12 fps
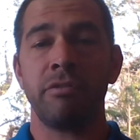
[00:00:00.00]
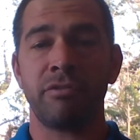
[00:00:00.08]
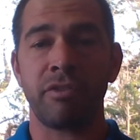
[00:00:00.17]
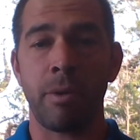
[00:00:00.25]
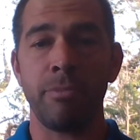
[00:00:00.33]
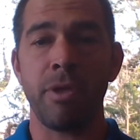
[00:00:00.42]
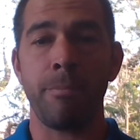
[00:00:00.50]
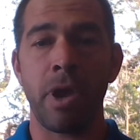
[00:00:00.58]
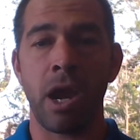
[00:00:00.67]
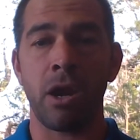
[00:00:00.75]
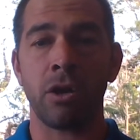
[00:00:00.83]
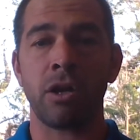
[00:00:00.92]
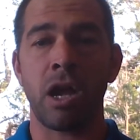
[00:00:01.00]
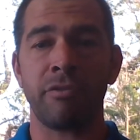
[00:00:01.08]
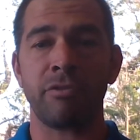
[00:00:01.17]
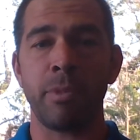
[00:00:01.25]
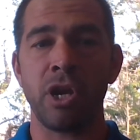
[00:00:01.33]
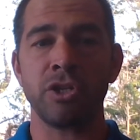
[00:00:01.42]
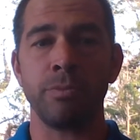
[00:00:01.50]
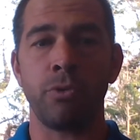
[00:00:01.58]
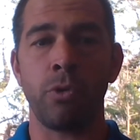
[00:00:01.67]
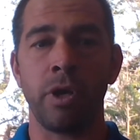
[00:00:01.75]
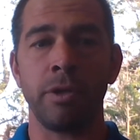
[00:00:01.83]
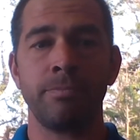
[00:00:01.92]
from the bear confirmation
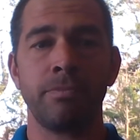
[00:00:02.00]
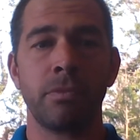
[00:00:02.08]
point,